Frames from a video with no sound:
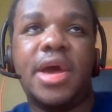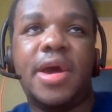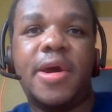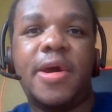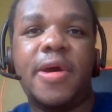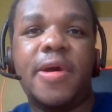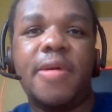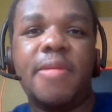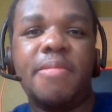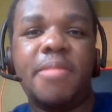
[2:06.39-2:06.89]

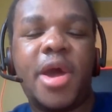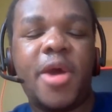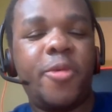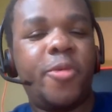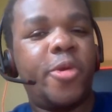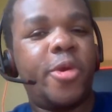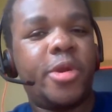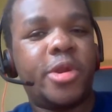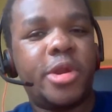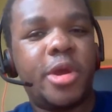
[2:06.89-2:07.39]
I
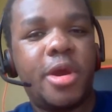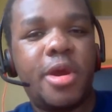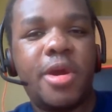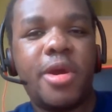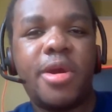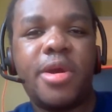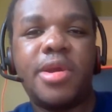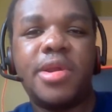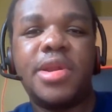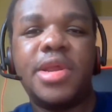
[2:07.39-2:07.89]
worked
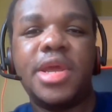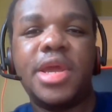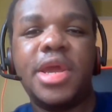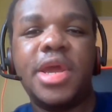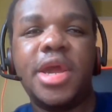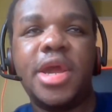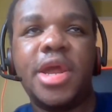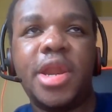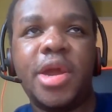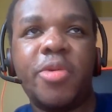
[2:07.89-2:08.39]
hard
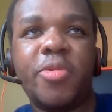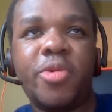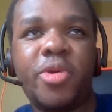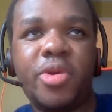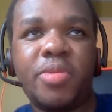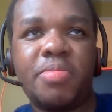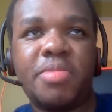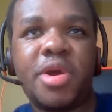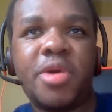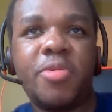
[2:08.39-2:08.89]
and I
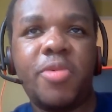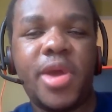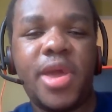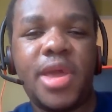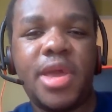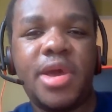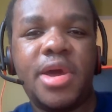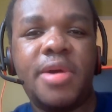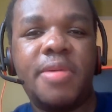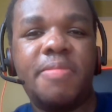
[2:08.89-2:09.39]
worked my
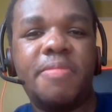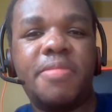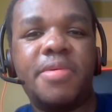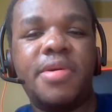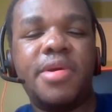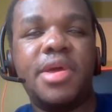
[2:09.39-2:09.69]
way up,